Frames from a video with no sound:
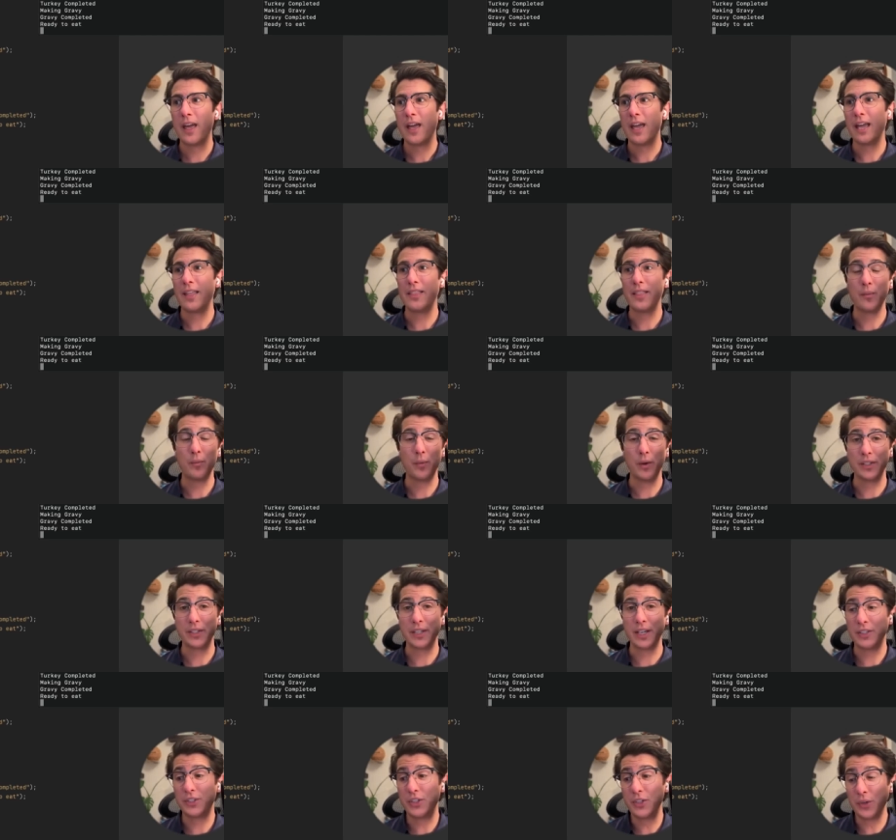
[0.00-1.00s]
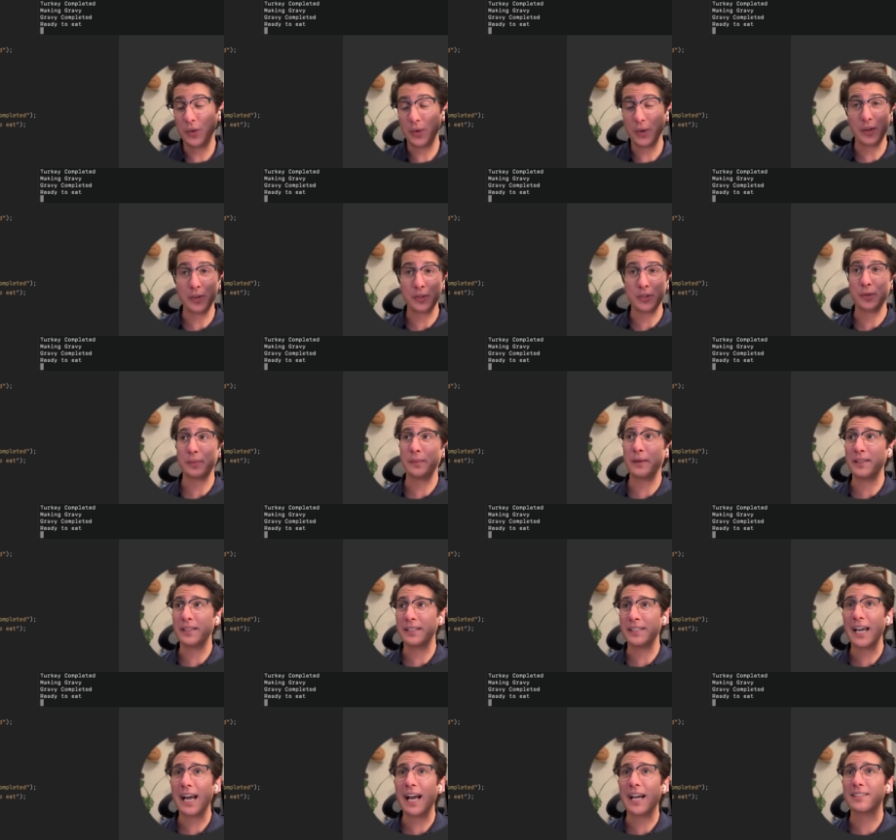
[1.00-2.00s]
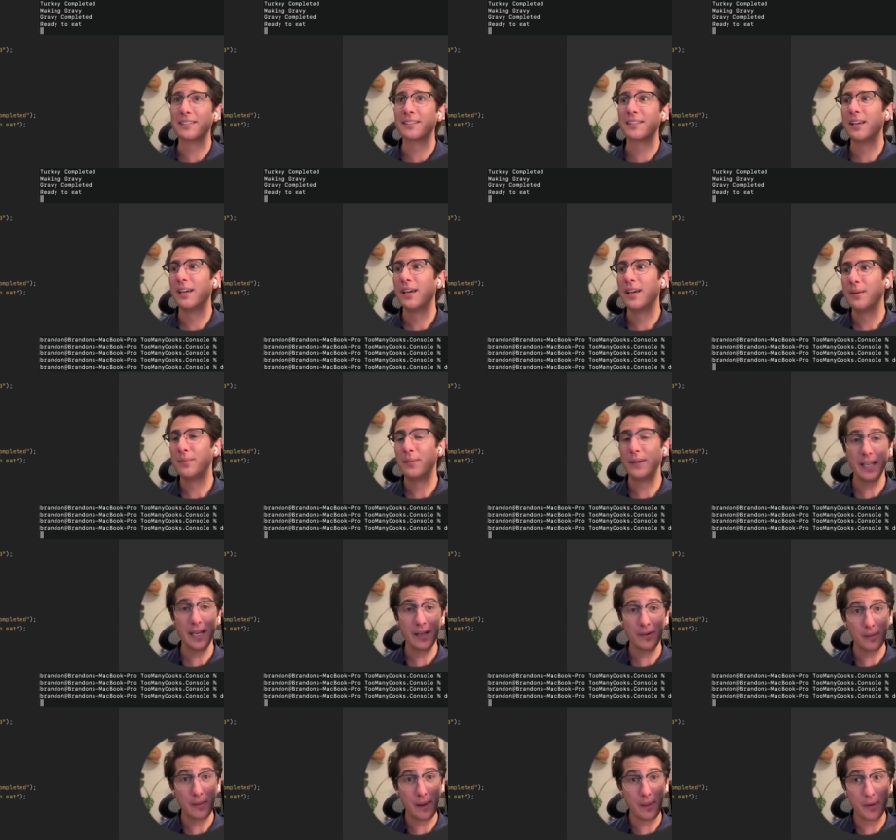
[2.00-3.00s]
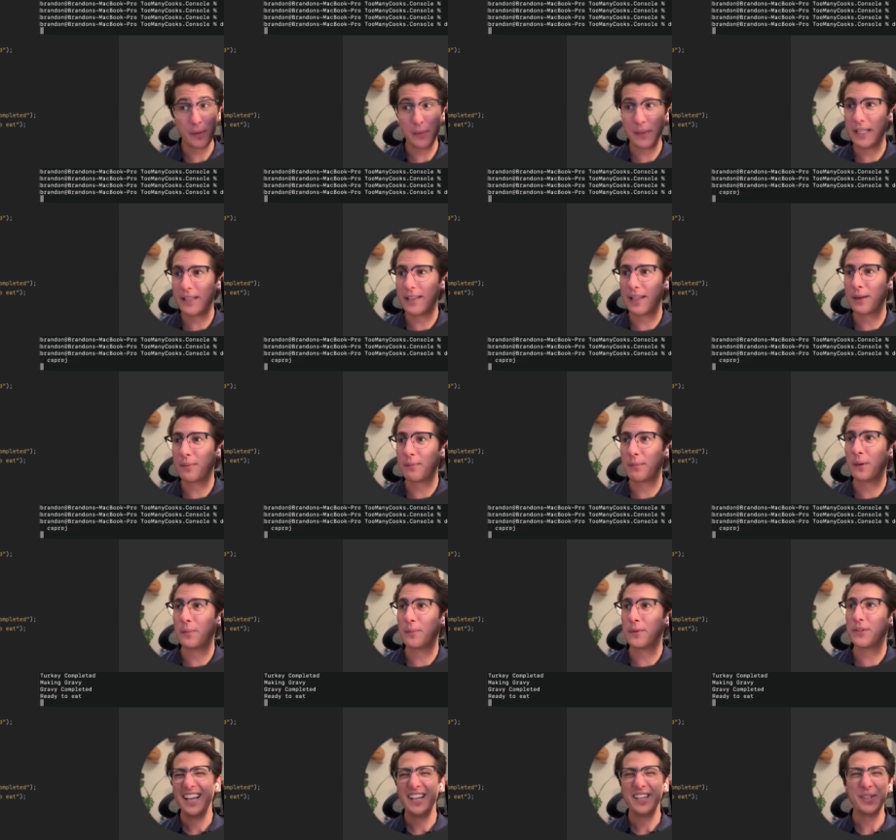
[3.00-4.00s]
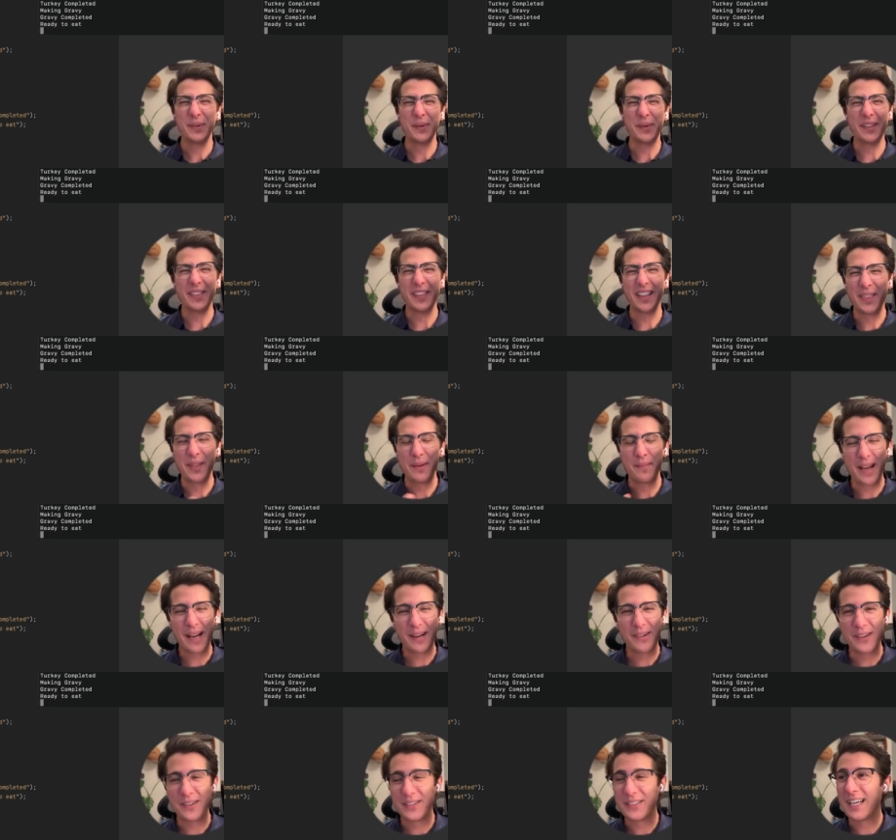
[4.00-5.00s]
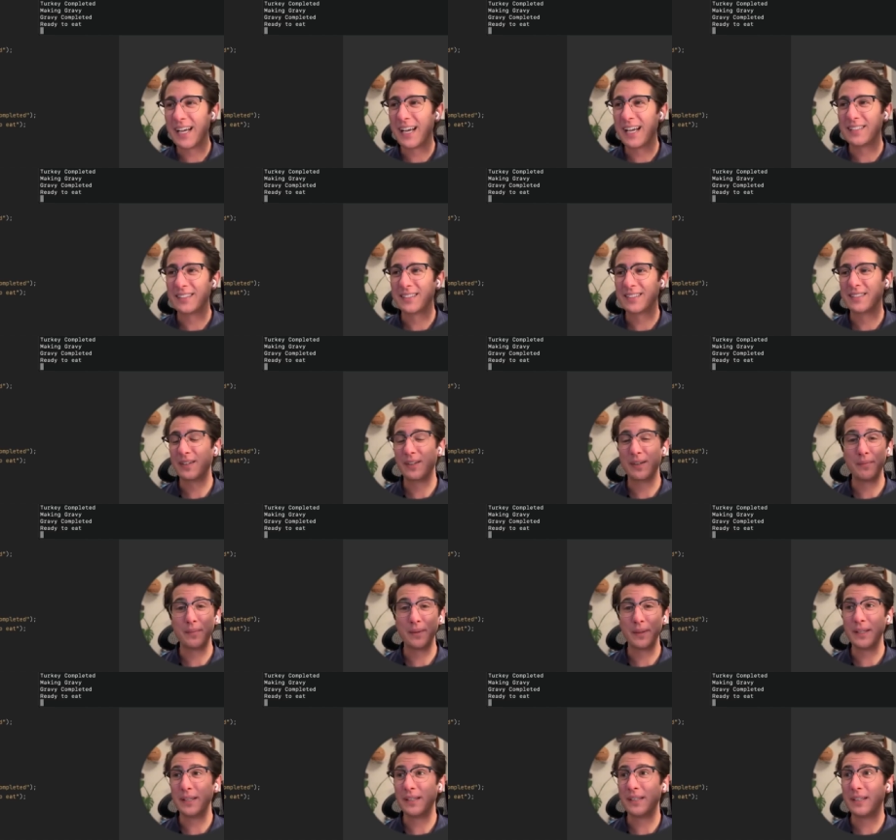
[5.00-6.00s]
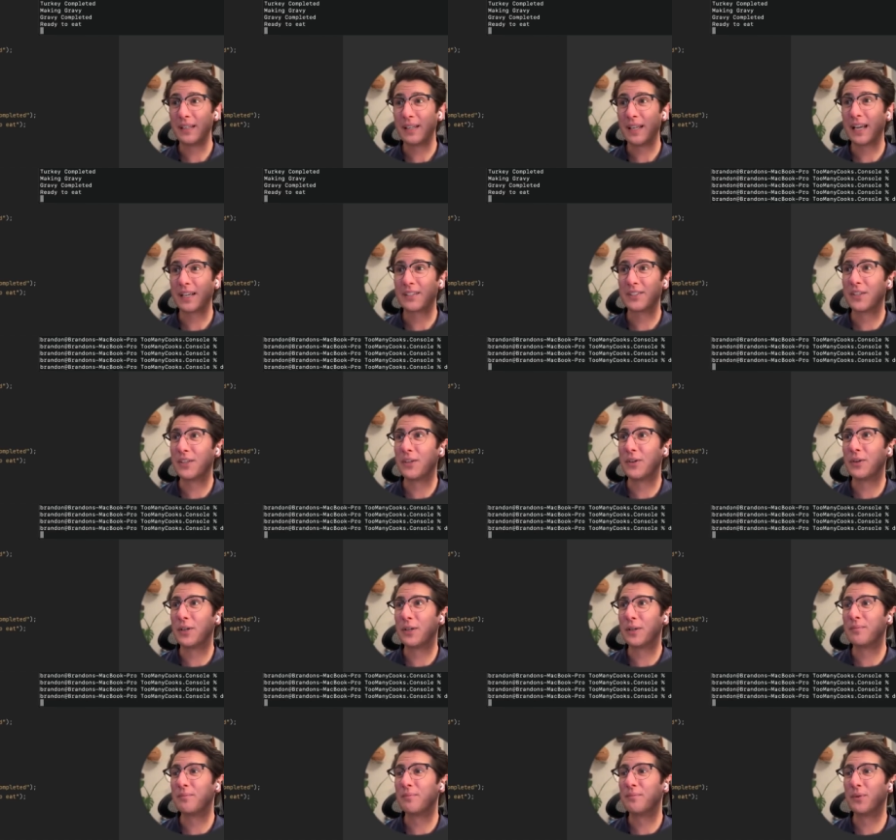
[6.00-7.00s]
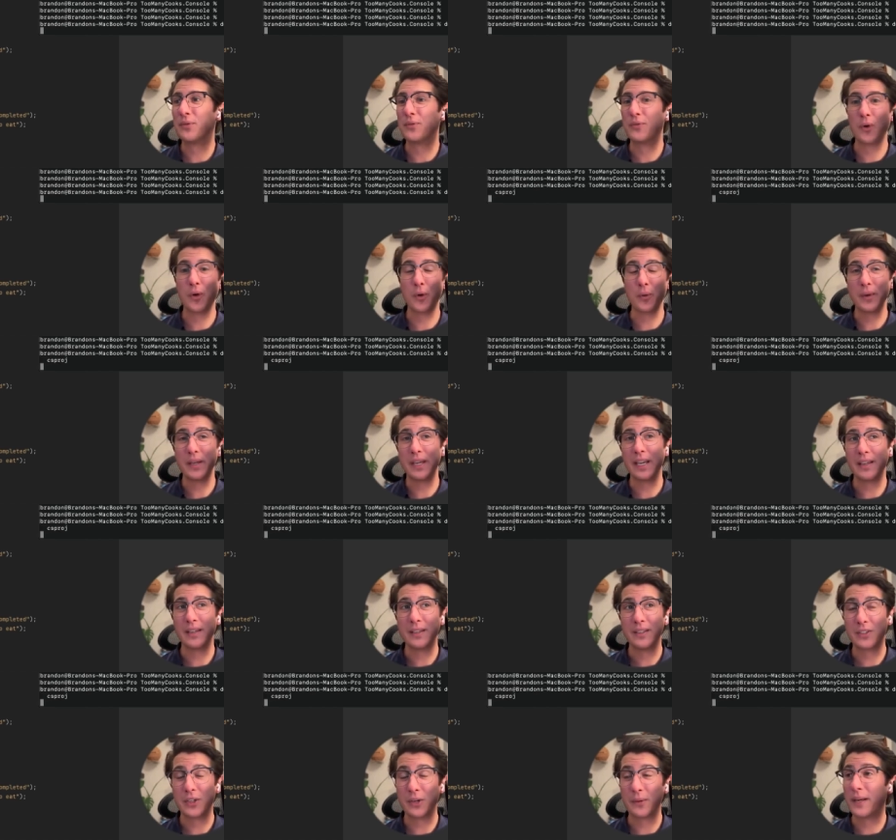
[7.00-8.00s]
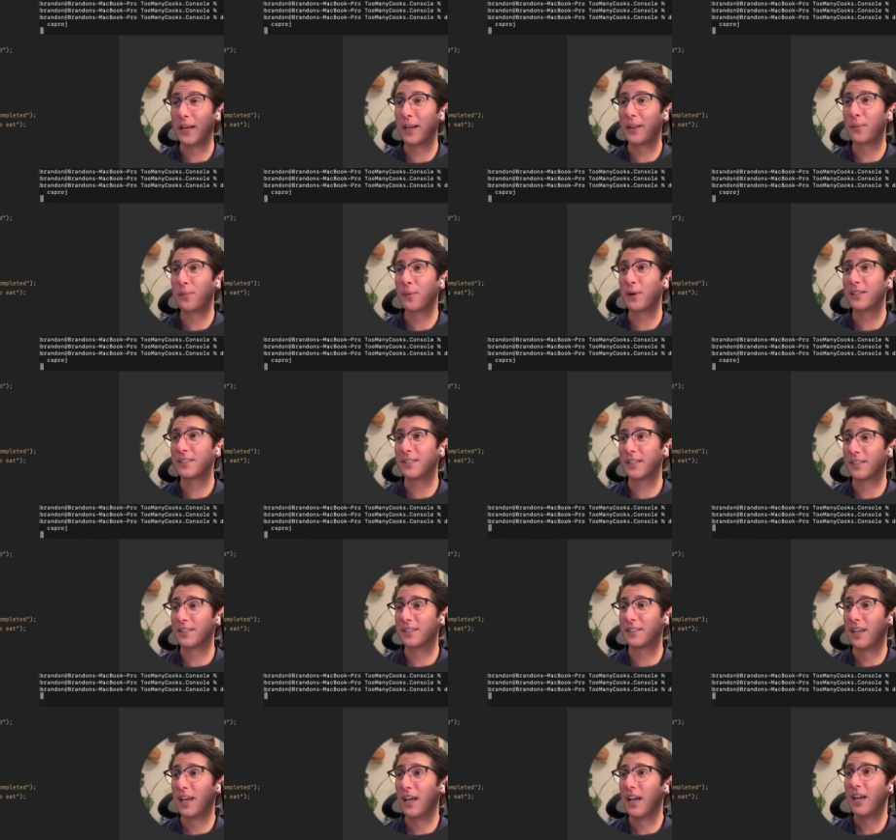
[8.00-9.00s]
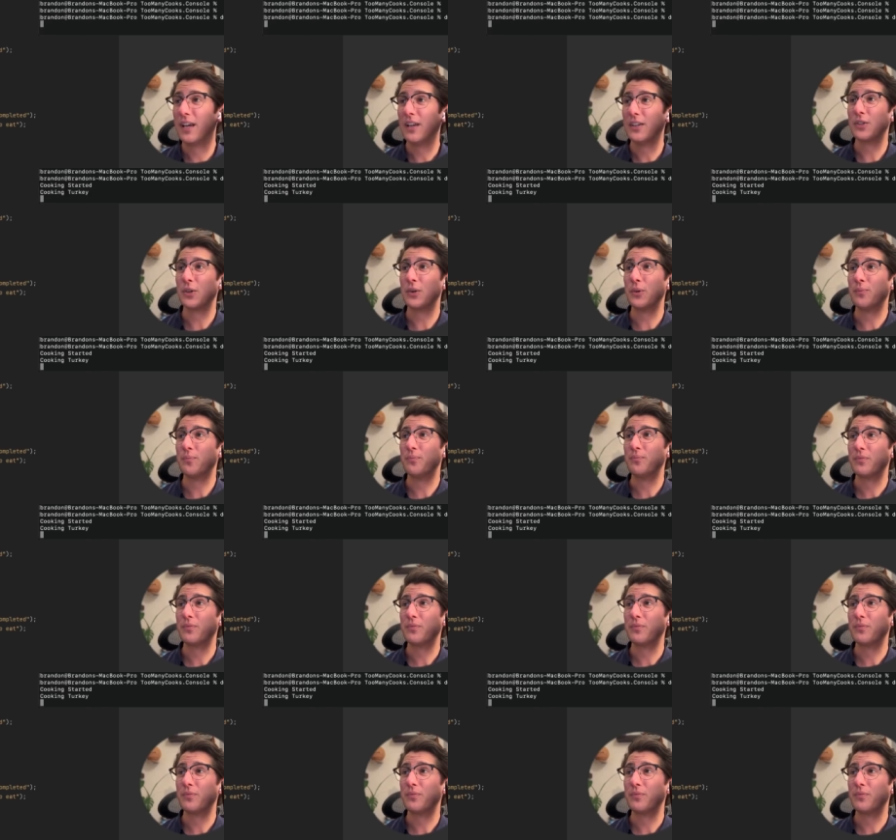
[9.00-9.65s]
And then once I do, it'll terminate the task. But again, remember, we did that on purpose so we could let the background tasks complete executing before we terminated the process. So